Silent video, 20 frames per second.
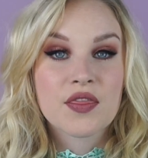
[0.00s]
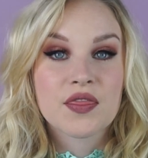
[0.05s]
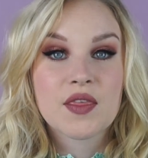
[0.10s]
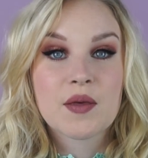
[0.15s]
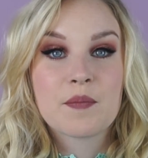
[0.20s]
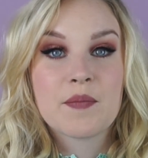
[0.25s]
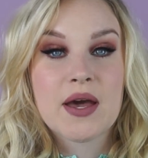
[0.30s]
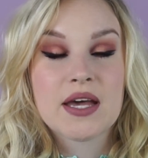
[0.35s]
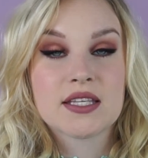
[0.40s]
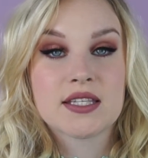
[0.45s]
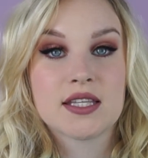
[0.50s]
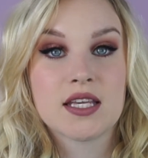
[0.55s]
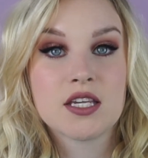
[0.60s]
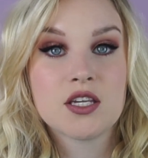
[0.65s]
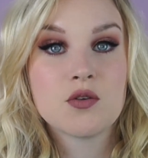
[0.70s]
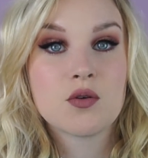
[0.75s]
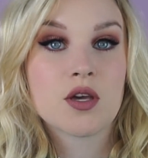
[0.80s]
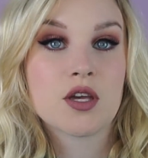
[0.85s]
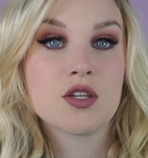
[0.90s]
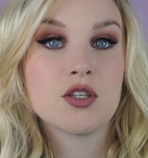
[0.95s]
The best thing
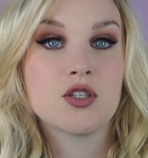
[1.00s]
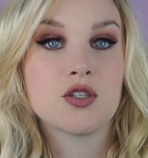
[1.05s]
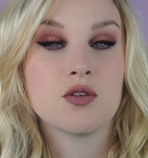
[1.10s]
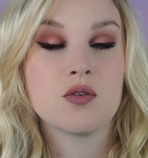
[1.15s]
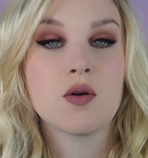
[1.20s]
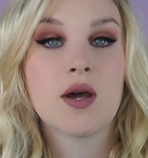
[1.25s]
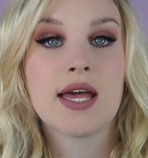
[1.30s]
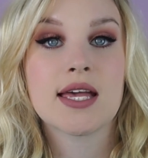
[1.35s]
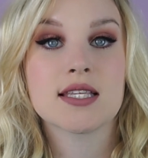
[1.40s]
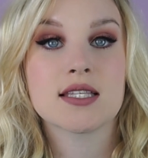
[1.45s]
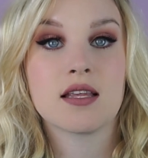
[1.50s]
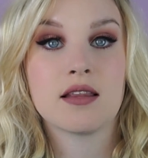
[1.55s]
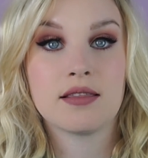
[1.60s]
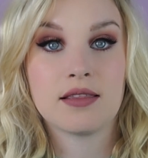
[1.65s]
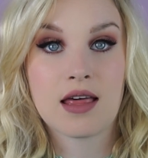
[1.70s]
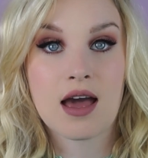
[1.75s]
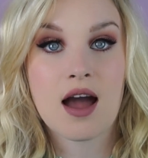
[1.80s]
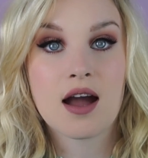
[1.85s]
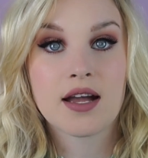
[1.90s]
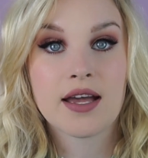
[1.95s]
you can do is
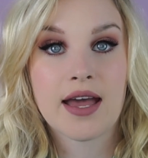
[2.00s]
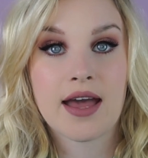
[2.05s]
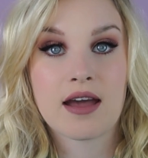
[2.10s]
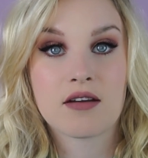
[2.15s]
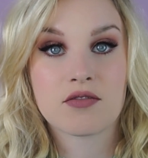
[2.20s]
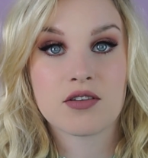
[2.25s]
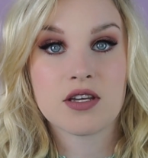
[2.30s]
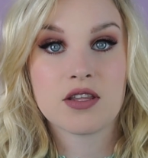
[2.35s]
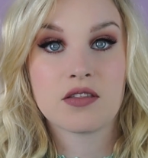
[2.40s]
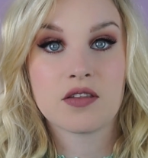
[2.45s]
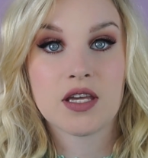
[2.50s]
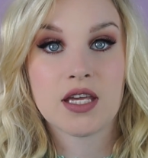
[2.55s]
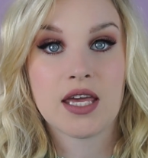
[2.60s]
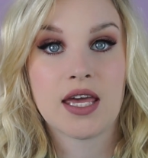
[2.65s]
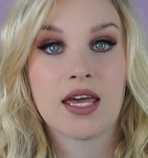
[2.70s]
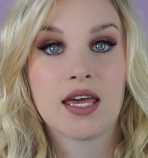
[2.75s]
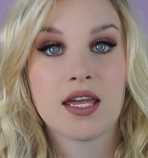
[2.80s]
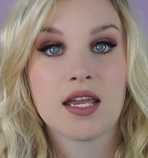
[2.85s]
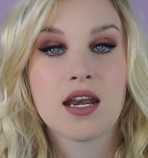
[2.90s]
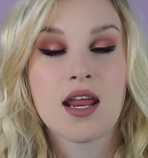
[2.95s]
lock everything
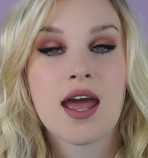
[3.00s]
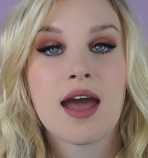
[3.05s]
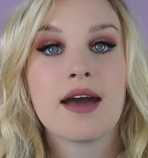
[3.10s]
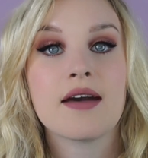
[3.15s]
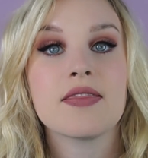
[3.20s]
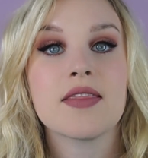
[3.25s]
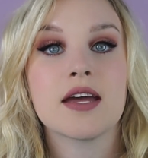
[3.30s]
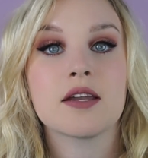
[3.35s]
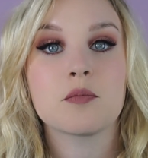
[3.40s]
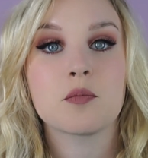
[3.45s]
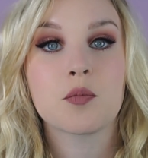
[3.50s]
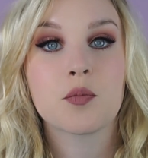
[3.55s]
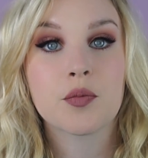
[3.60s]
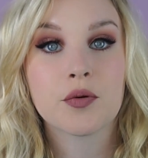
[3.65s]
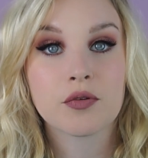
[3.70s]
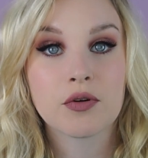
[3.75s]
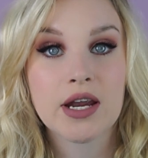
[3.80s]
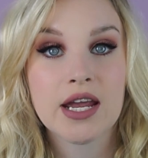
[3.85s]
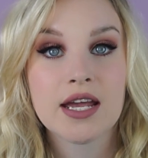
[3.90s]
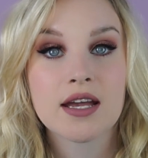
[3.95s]
in and then
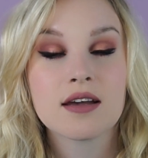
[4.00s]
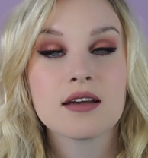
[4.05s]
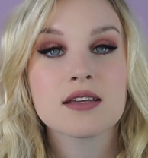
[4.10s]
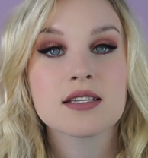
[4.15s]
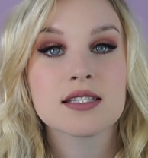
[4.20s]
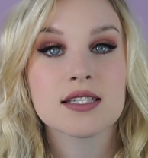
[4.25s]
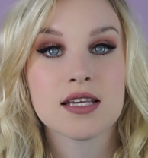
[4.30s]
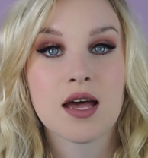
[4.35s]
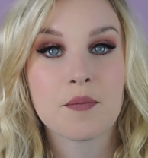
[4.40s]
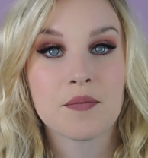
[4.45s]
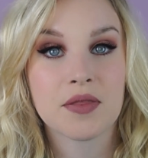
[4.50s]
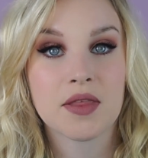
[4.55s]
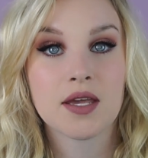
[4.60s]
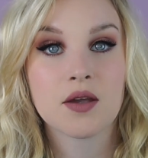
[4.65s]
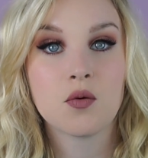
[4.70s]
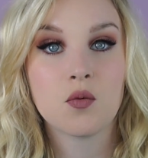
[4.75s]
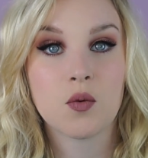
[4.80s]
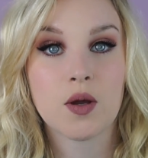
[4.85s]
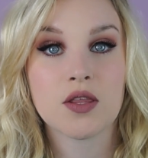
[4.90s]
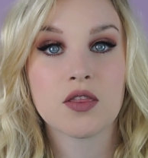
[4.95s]
bring
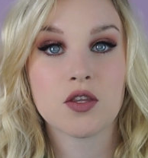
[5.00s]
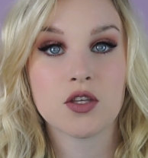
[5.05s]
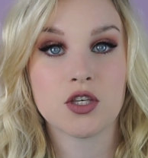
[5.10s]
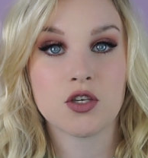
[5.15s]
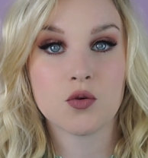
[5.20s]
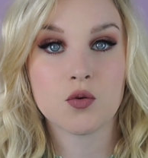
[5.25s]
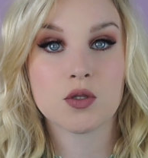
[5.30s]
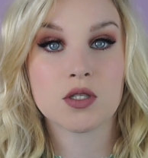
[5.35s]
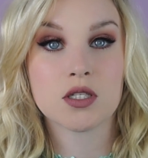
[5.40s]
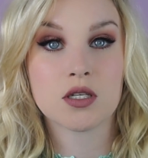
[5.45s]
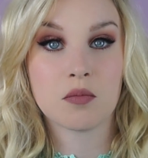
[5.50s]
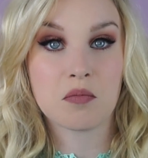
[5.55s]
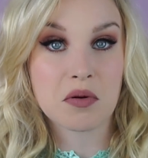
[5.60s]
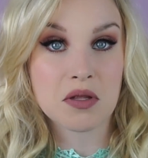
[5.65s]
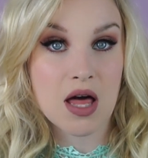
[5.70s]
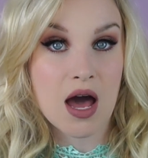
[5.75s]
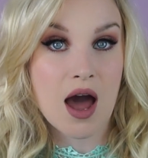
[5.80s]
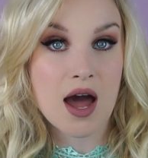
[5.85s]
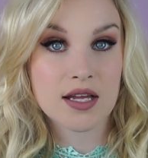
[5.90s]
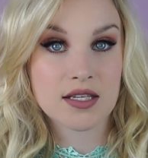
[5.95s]
something with you to
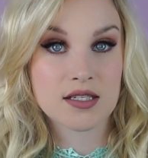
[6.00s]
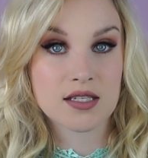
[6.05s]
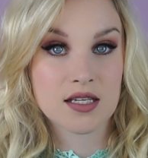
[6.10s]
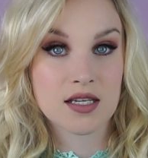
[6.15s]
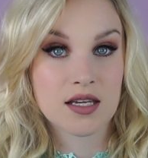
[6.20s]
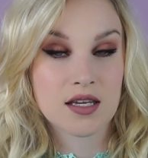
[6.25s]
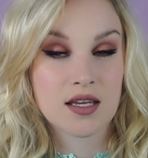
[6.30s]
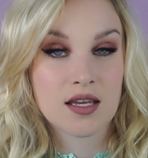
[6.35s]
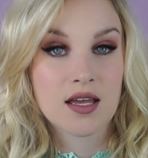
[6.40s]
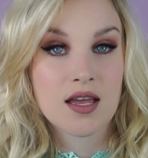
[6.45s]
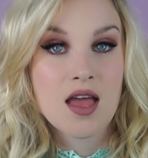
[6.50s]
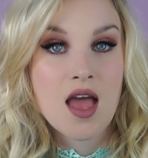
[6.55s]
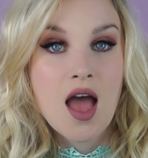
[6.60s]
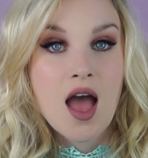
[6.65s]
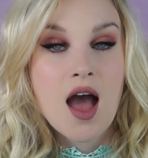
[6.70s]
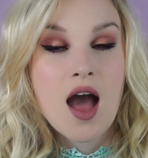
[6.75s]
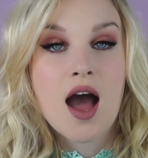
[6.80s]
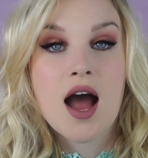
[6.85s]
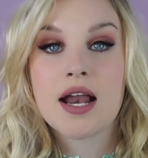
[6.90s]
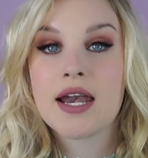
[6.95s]
blot.
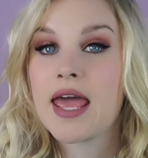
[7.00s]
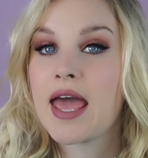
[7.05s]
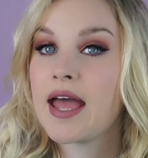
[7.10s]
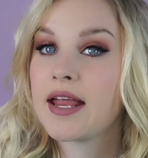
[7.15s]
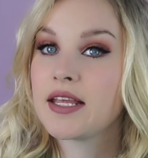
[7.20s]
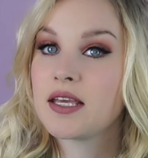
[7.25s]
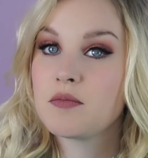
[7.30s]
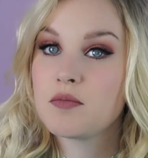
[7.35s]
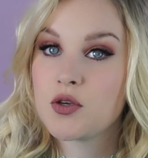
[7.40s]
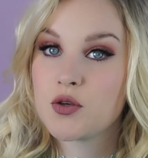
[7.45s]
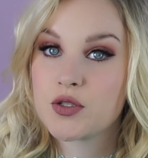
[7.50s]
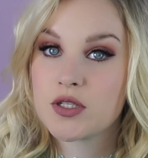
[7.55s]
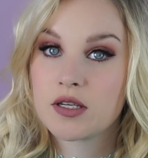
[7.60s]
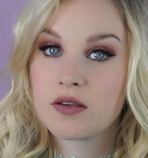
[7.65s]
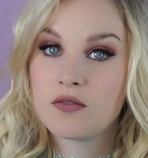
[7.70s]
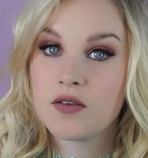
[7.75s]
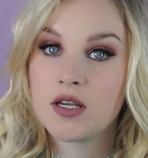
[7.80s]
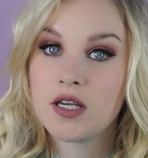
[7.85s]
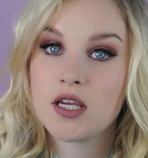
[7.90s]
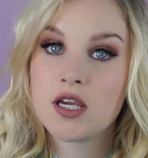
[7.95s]
On any
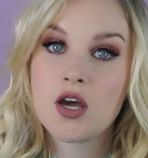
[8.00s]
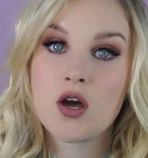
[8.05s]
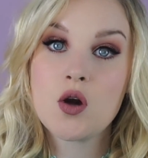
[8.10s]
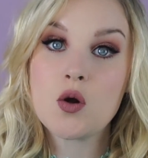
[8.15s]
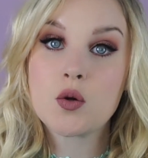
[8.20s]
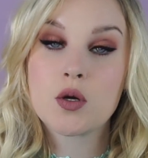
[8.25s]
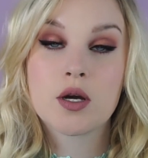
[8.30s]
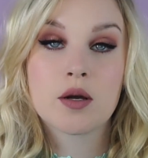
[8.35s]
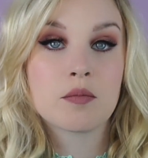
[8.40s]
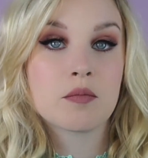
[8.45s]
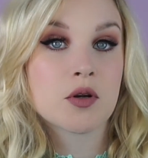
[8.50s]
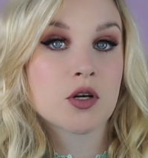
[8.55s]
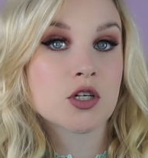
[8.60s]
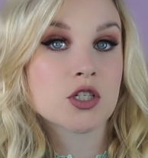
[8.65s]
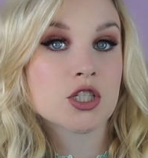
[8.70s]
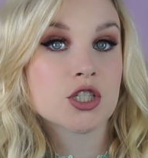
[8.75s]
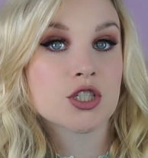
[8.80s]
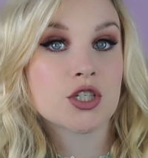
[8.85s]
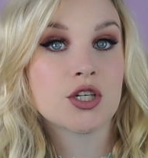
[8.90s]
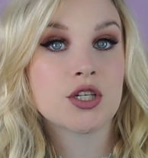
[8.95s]
music video,
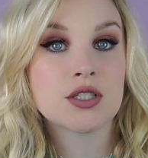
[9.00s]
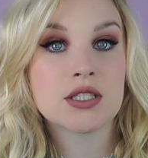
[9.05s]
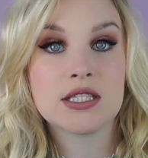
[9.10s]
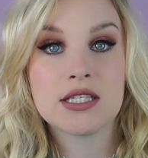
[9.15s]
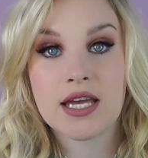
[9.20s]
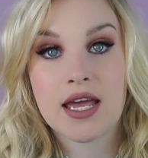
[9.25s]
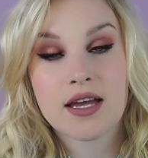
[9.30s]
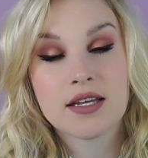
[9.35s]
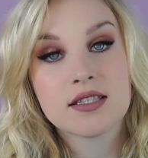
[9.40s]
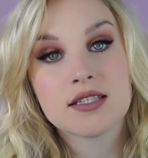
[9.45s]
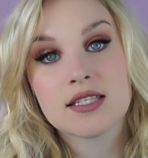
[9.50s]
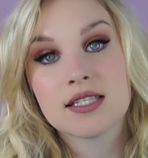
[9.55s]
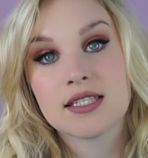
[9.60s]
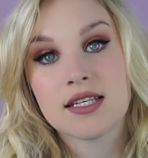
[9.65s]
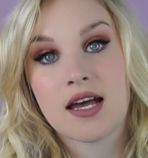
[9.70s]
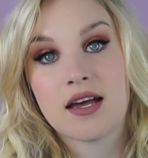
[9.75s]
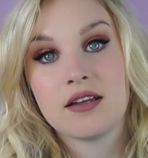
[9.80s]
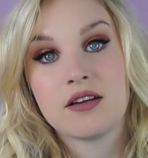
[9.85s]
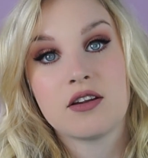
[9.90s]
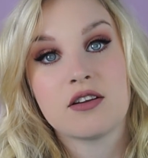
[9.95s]
commercial, dance
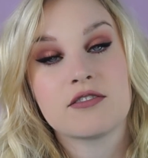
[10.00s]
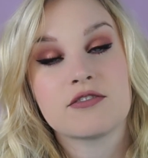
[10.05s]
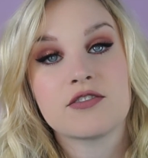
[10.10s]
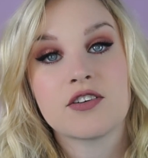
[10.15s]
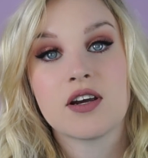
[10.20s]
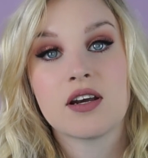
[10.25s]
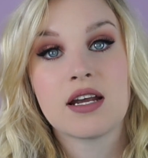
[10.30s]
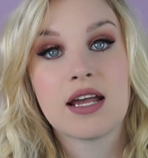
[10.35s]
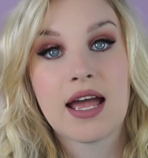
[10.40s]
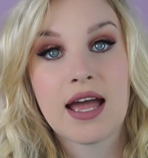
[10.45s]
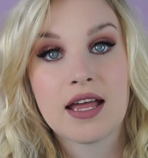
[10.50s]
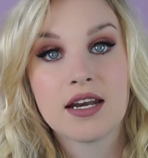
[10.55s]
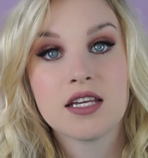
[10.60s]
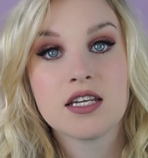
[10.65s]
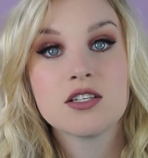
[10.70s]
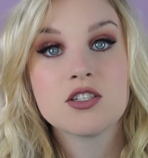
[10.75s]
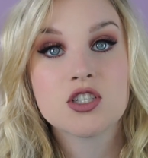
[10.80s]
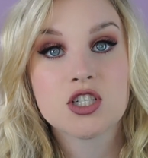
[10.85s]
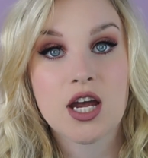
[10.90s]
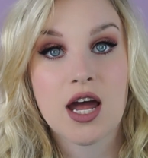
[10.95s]
set, for
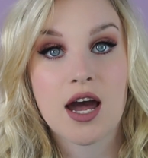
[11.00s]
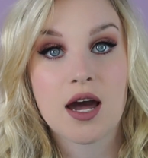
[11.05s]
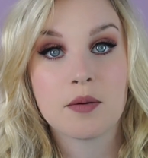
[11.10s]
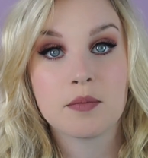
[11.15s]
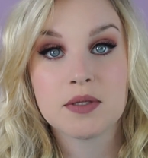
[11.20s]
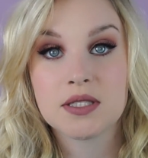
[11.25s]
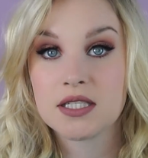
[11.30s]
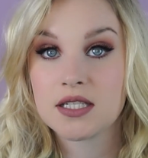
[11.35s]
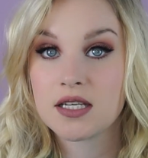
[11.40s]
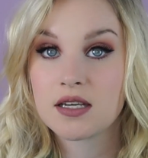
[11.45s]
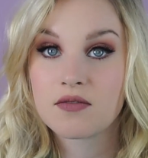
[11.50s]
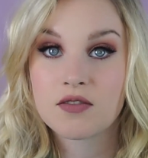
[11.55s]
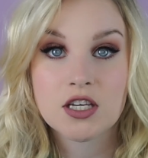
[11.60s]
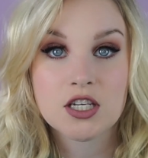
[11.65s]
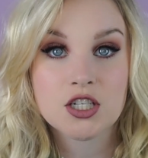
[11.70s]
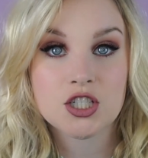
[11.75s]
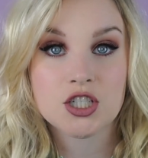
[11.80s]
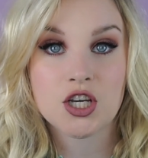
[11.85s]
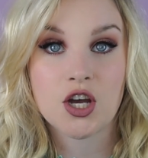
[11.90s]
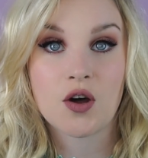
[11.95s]
any job,
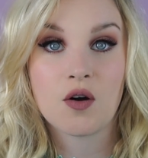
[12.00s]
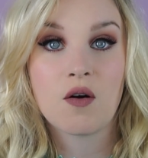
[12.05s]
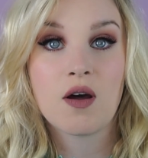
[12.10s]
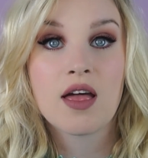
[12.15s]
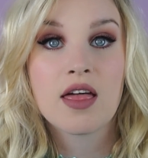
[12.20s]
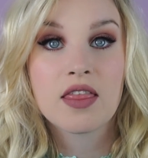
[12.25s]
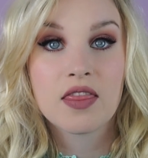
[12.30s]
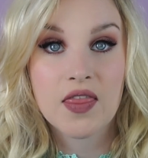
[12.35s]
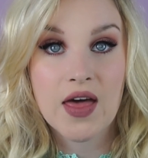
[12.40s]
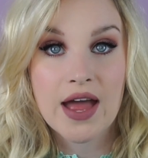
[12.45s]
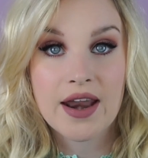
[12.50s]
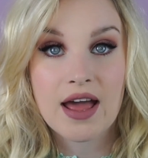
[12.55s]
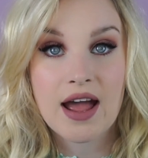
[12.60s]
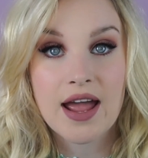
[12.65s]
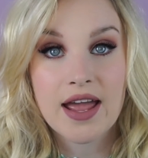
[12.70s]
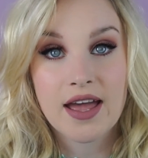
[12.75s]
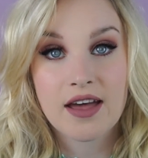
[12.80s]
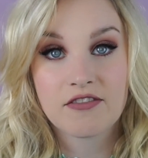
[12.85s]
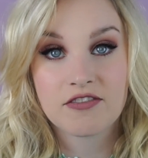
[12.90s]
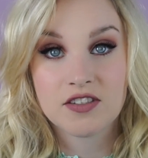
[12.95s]
TV show that
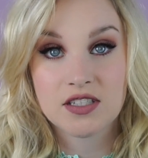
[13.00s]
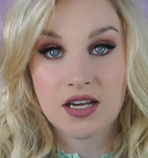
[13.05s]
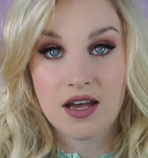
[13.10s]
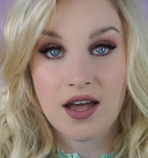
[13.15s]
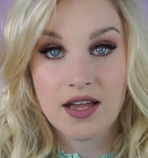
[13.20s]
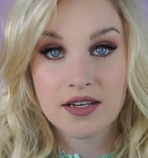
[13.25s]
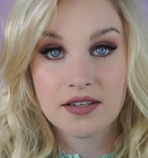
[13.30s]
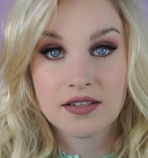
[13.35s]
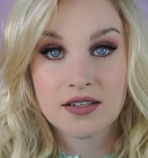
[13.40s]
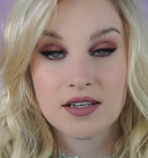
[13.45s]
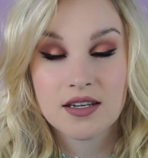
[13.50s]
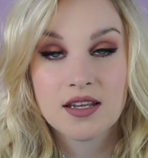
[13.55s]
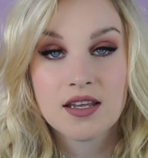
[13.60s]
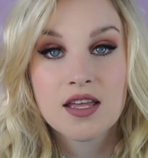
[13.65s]
I have done,